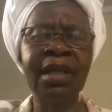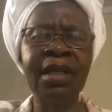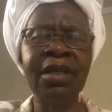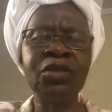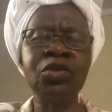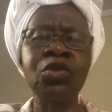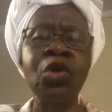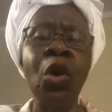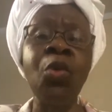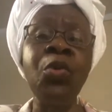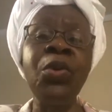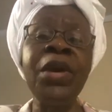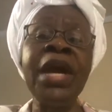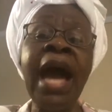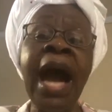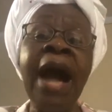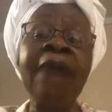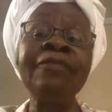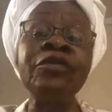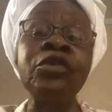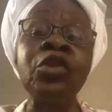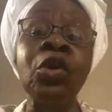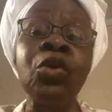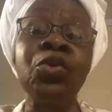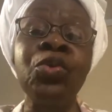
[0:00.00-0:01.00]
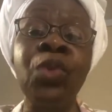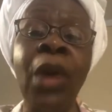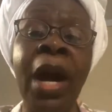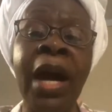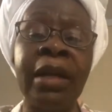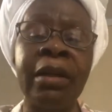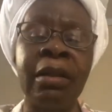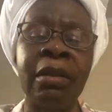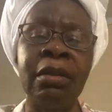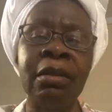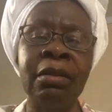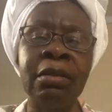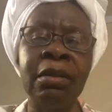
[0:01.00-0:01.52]
So we have to
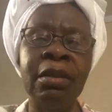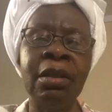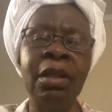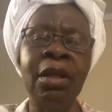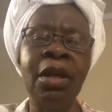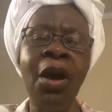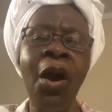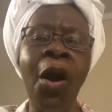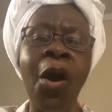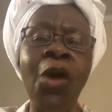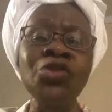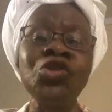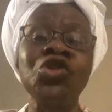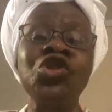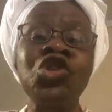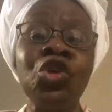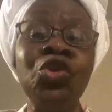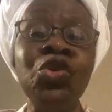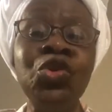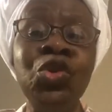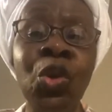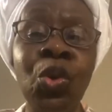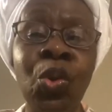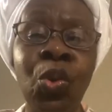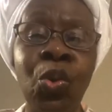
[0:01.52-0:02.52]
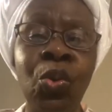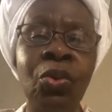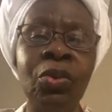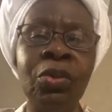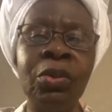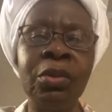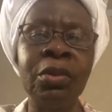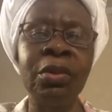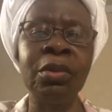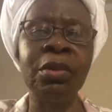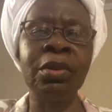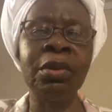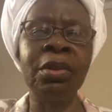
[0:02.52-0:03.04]
run unto you
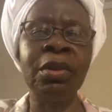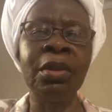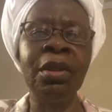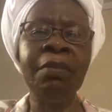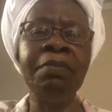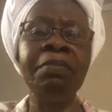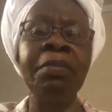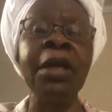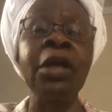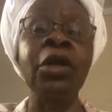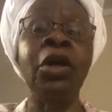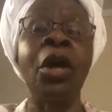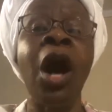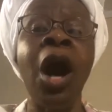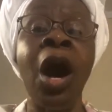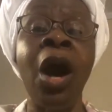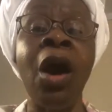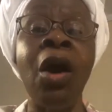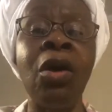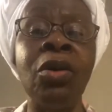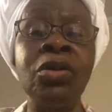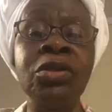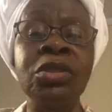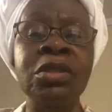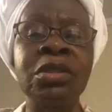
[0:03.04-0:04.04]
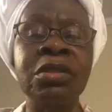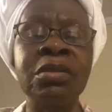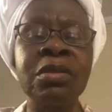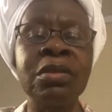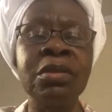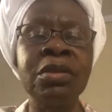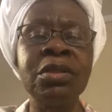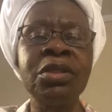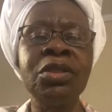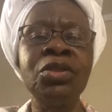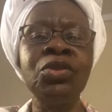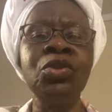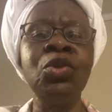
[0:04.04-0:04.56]
because
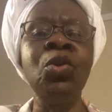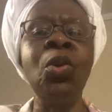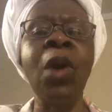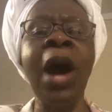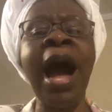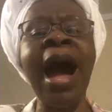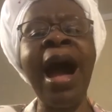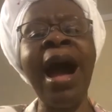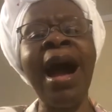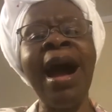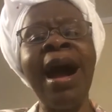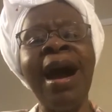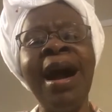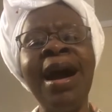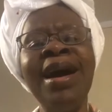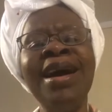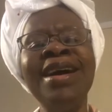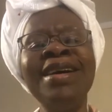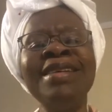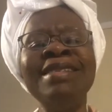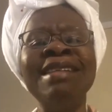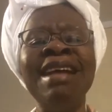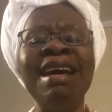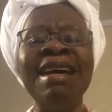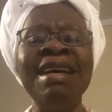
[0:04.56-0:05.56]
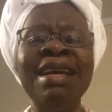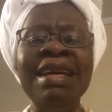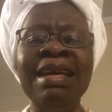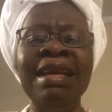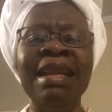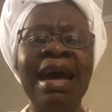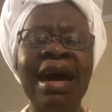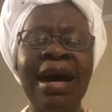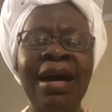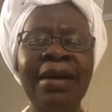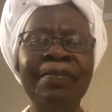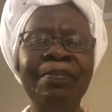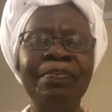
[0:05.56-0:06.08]
you are the
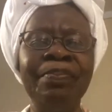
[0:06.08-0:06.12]
healer.